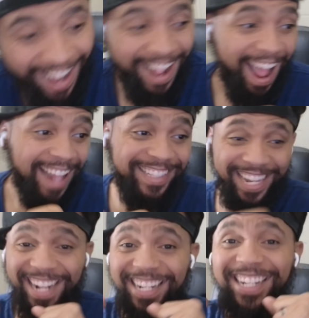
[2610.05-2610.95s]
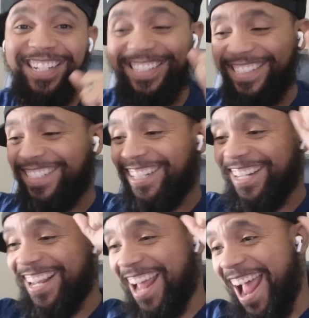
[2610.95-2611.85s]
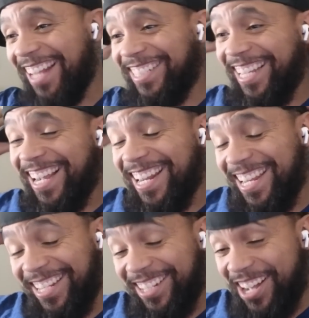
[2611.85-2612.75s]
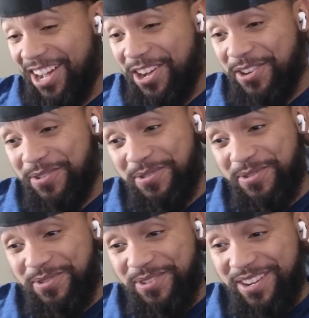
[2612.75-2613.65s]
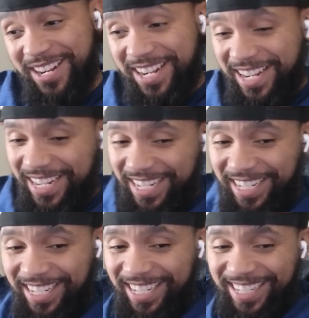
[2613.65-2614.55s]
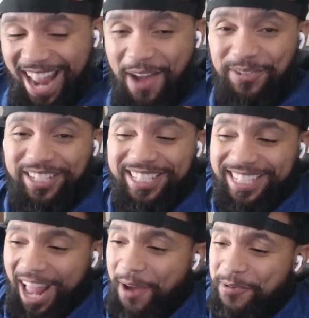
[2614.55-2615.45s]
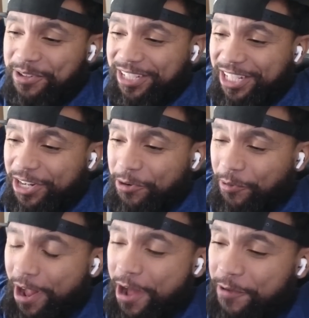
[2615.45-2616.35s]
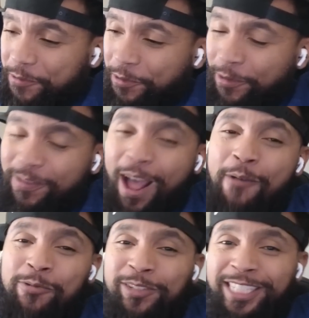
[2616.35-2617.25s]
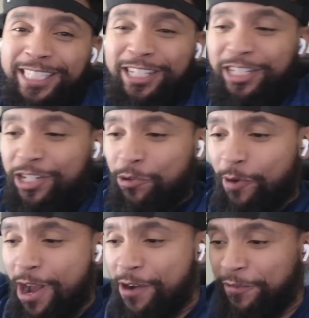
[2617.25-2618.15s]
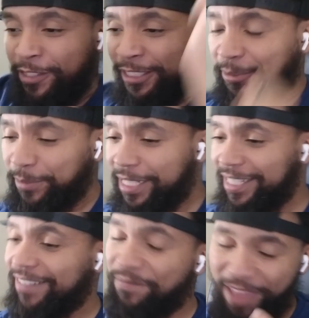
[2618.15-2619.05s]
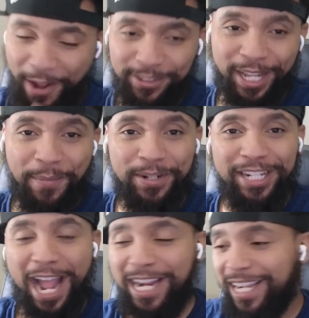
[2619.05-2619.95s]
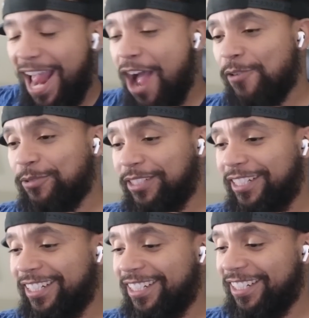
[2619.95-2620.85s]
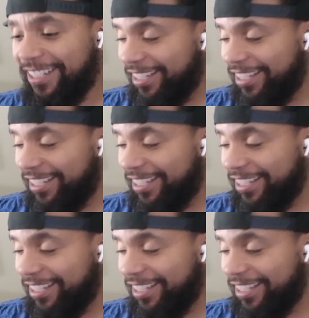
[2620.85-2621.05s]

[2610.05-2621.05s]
I did it. I did it. Oh, that was a little rough. That one was just a little rough, but I was able to knock it out. I